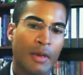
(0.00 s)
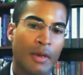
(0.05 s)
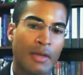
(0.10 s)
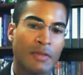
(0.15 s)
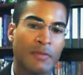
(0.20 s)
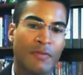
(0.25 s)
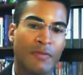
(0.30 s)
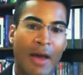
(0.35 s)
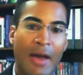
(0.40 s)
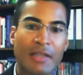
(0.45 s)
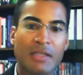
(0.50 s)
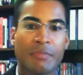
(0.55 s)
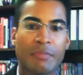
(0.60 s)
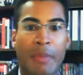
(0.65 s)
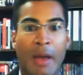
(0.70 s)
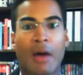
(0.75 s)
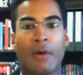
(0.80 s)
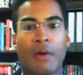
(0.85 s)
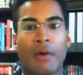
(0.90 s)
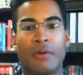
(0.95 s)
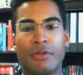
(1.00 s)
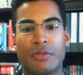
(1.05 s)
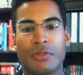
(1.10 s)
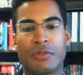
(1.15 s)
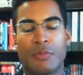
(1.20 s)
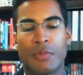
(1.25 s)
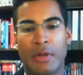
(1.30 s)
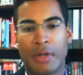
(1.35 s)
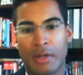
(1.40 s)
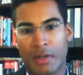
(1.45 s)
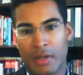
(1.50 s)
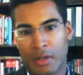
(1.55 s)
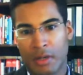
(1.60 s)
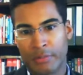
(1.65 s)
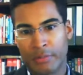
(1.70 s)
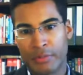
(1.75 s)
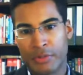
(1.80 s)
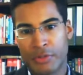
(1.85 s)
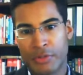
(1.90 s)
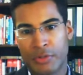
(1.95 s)
has vast powers when it
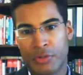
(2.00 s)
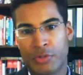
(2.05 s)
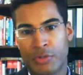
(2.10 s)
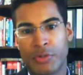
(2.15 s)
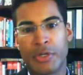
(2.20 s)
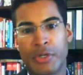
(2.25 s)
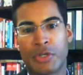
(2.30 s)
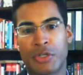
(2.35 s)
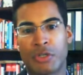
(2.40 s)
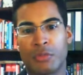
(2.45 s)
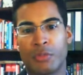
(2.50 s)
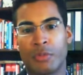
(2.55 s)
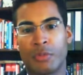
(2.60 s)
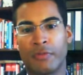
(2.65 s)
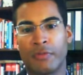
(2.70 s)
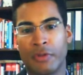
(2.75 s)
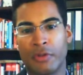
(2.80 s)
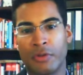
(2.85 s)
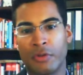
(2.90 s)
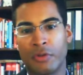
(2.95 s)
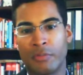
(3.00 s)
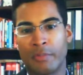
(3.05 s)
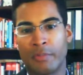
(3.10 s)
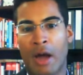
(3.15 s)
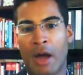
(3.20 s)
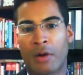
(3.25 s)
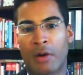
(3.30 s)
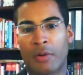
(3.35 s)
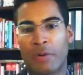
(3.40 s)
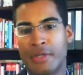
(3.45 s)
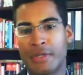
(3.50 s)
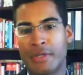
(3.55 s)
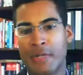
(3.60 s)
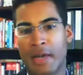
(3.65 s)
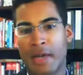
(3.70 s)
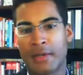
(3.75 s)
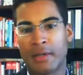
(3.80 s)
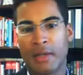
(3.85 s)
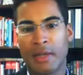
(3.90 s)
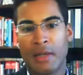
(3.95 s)
comes to judicial review, powers
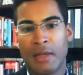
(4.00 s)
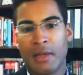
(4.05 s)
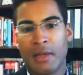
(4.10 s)
that